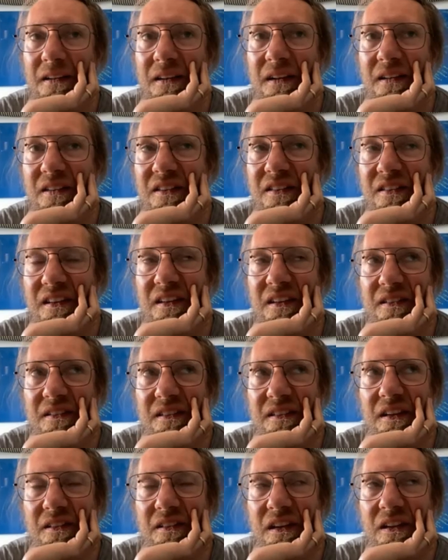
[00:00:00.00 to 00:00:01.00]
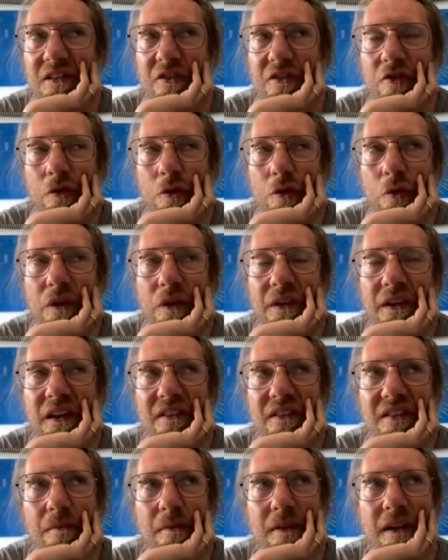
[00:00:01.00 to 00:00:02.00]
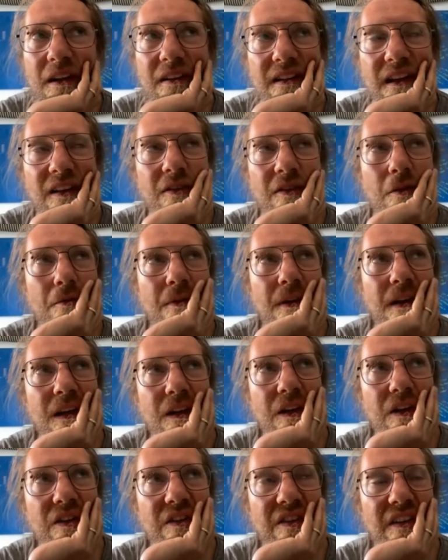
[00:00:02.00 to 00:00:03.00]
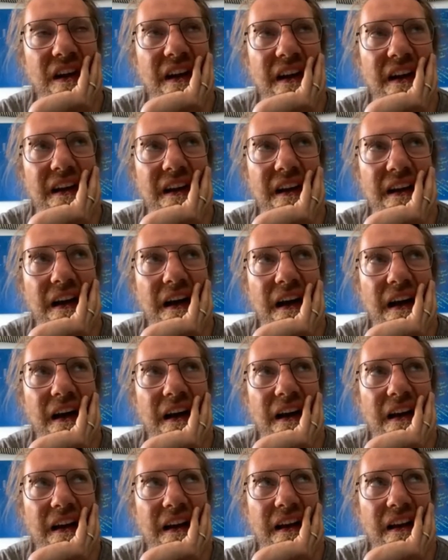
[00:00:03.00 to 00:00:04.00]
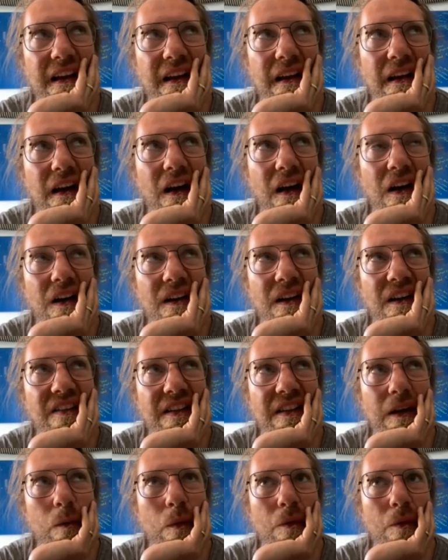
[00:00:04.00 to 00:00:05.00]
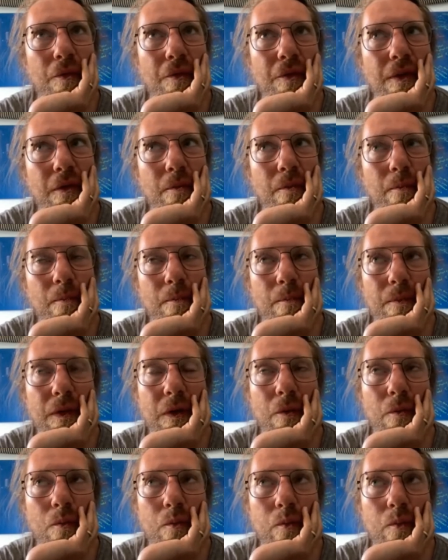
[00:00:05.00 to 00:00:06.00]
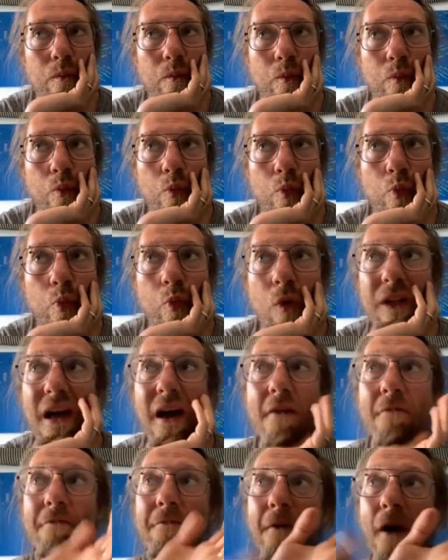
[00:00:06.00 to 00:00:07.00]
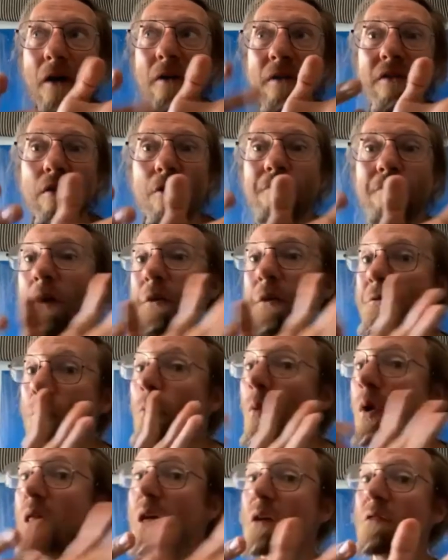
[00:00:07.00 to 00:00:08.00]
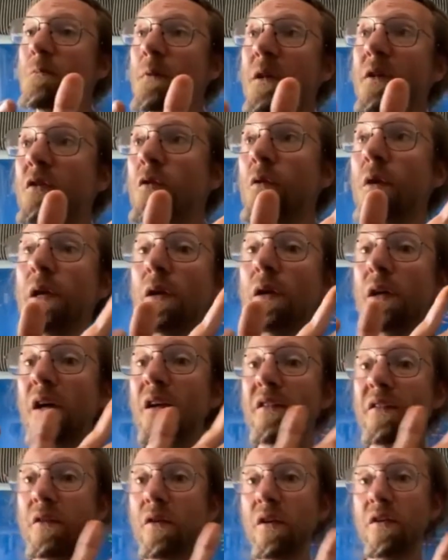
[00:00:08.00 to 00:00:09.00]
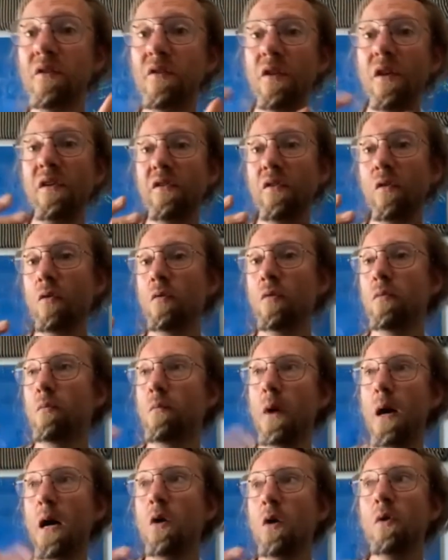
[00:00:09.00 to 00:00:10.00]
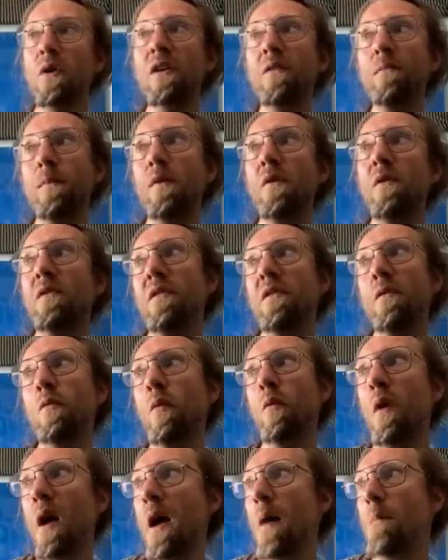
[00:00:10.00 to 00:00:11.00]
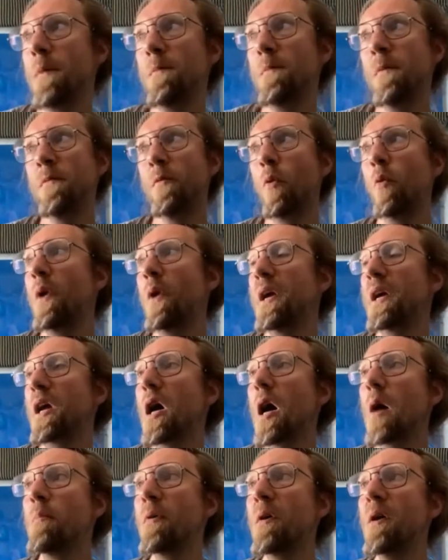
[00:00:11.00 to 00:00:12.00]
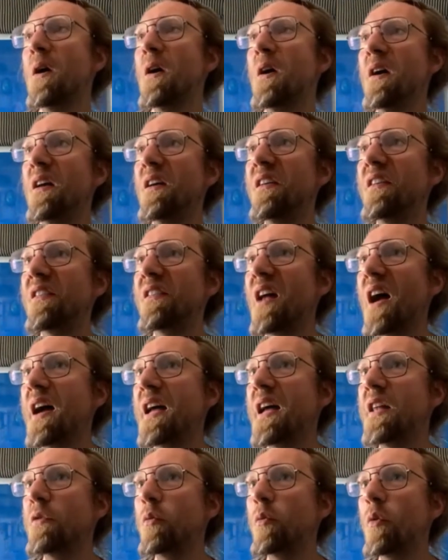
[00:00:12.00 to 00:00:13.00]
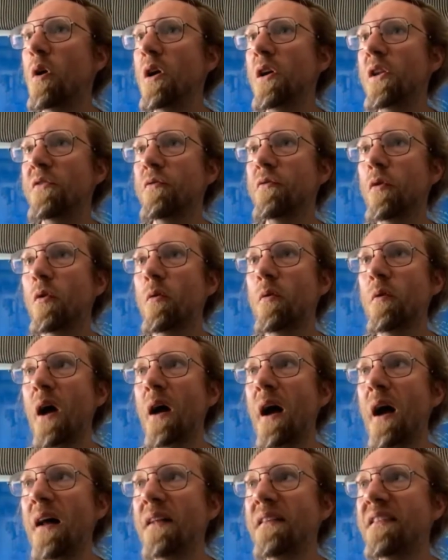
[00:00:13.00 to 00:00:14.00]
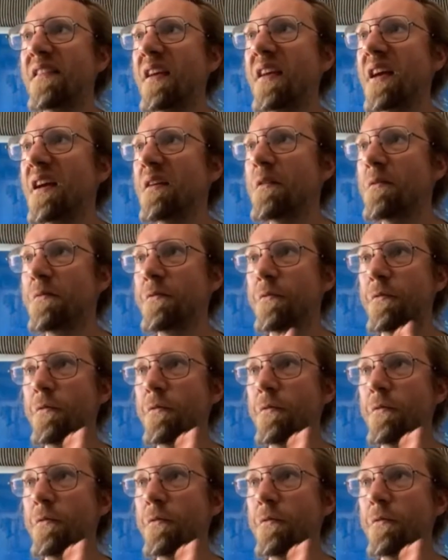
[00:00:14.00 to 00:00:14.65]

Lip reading: that's true, and that's the thing, because I how can I say, with the what I've found so far from what I've been doing, okay, so it's just my own experience in helping people wake up, is that it works for, I'd say,